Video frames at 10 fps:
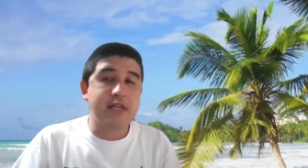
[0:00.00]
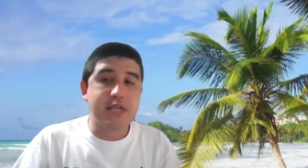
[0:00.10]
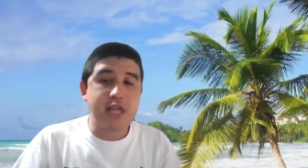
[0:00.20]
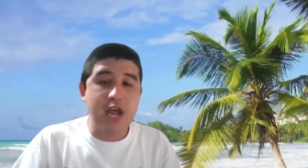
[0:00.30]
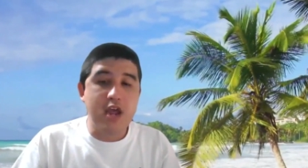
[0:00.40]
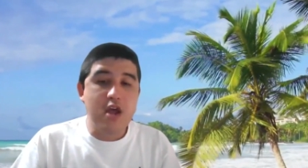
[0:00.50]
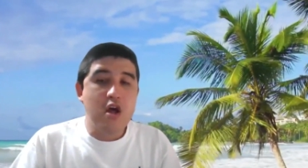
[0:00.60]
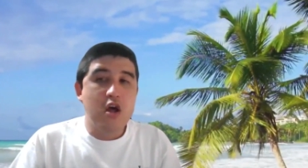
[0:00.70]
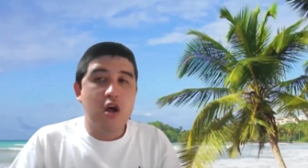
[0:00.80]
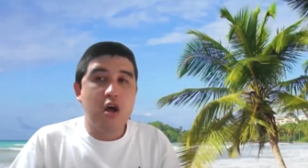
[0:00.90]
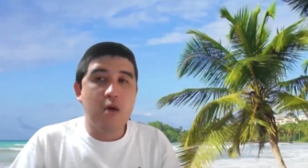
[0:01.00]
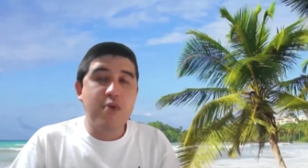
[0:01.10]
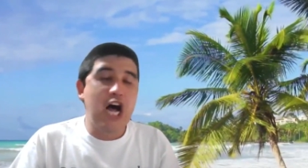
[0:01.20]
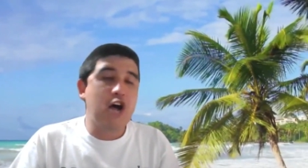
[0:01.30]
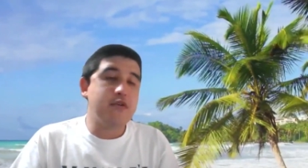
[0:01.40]
had to say
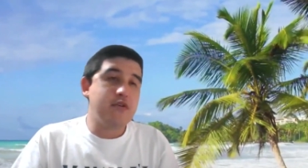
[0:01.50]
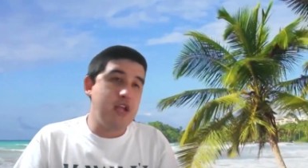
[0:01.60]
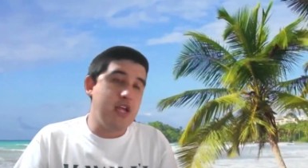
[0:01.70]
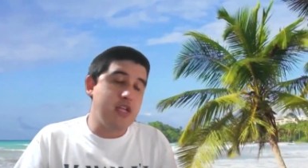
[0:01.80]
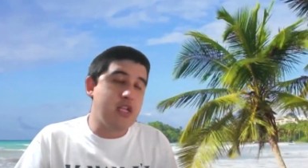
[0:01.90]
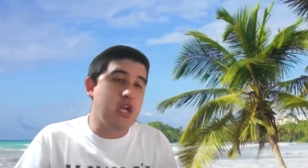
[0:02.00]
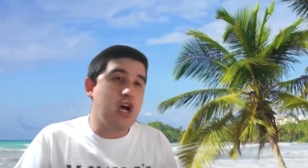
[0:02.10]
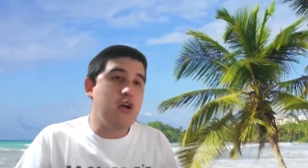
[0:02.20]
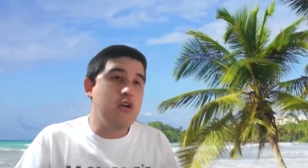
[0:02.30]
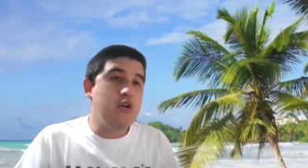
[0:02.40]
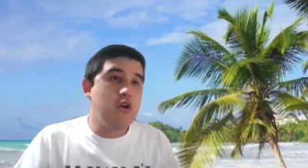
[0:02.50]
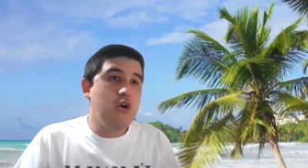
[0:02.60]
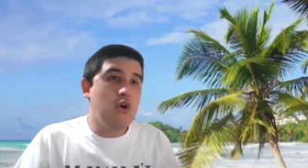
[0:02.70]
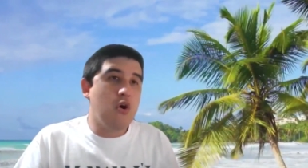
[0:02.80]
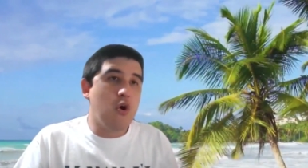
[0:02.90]
about his
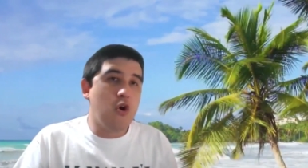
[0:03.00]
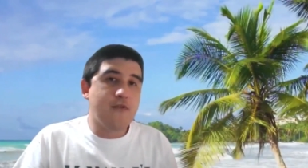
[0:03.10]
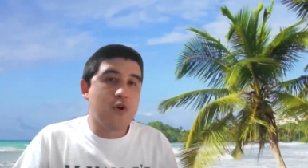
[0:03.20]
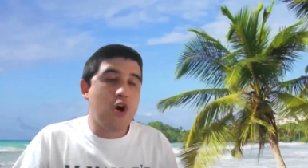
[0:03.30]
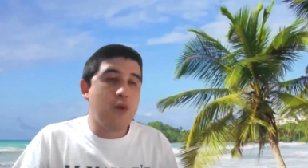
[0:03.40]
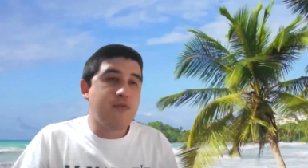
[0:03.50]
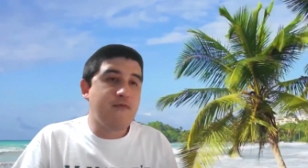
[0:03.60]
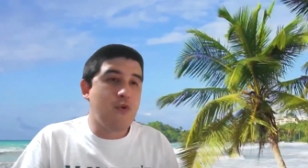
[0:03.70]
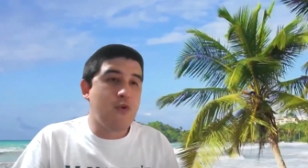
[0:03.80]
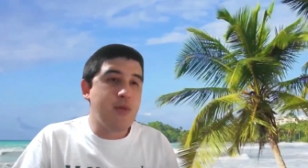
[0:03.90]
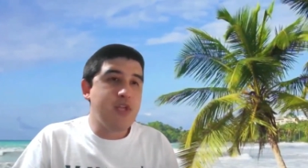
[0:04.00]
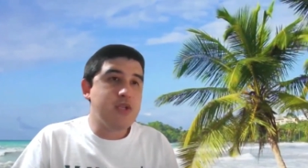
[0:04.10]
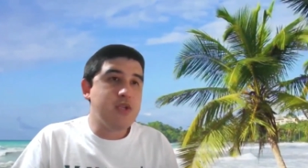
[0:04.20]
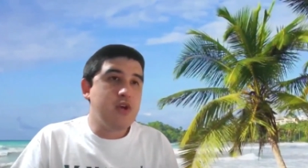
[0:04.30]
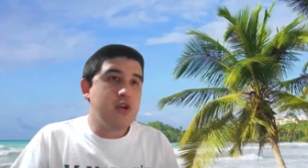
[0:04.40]
overall
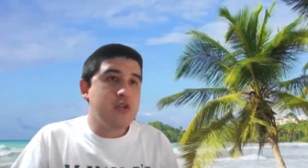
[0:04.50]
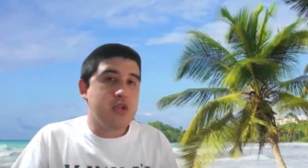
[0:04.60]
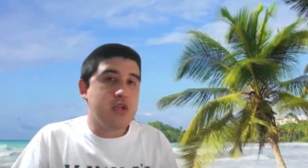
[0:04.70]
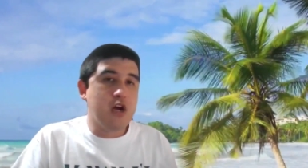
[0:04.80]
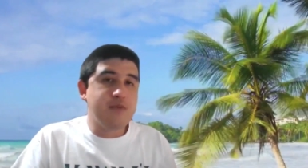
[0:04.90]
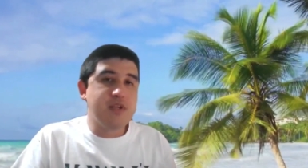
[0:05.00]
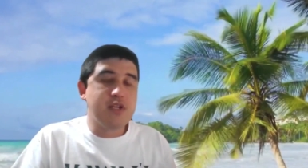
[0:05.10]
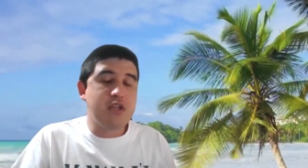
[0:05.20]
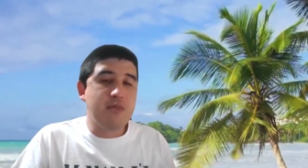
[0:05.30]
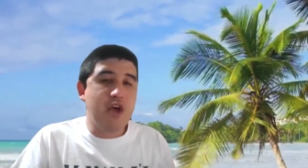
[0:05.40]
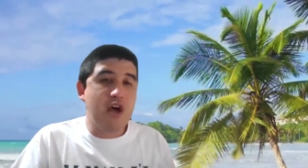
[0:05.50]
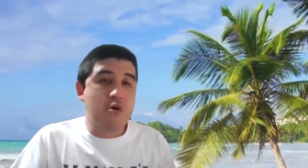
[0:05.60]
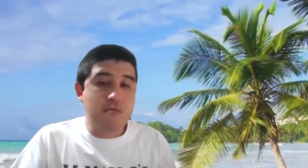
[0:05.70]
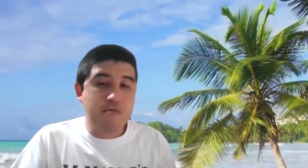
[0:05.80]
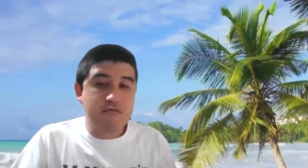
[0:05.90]
performance to help this team
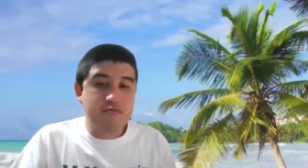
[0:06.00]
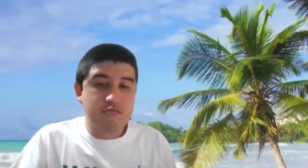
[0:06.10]
out.